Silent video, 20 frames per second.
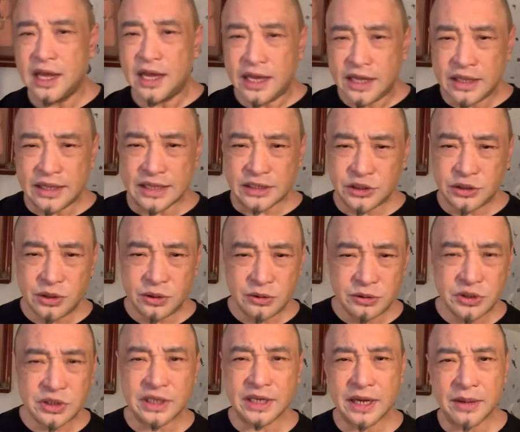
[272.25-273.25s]
that's
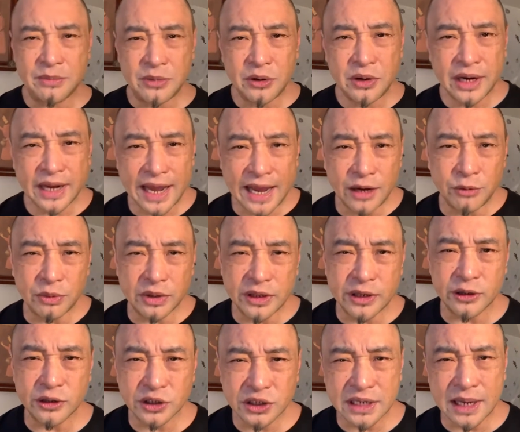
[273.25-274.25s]
used to communicate with
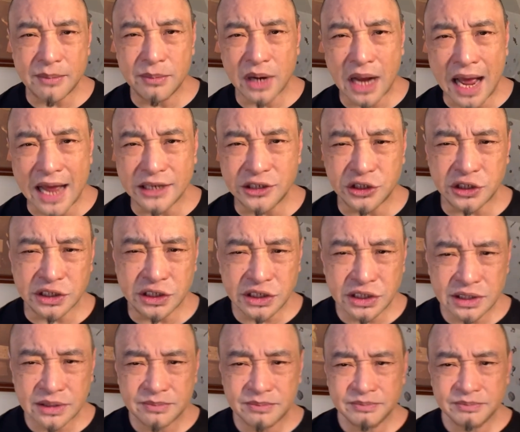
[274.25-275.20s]
your subconscious,